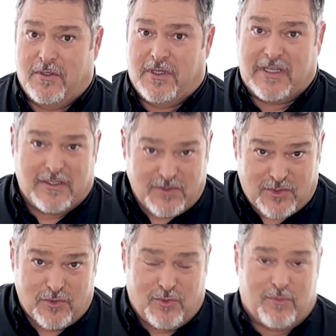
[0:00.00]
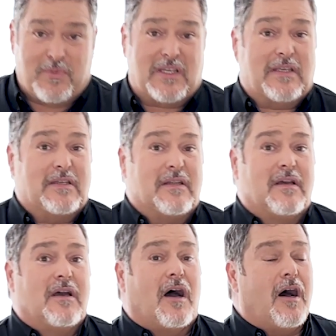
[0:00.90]
into being
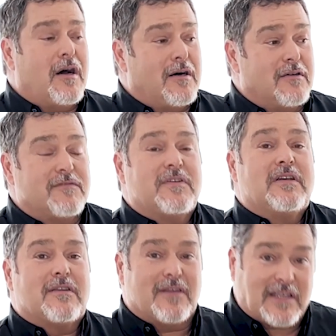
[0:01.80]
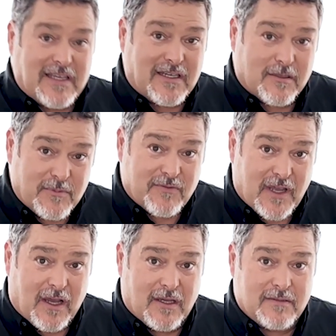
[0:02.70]
of the kingdom of
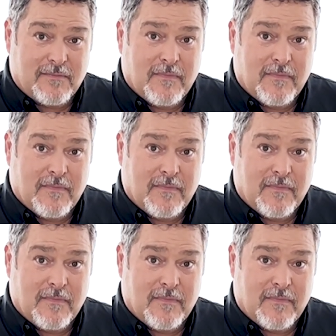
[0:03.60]
God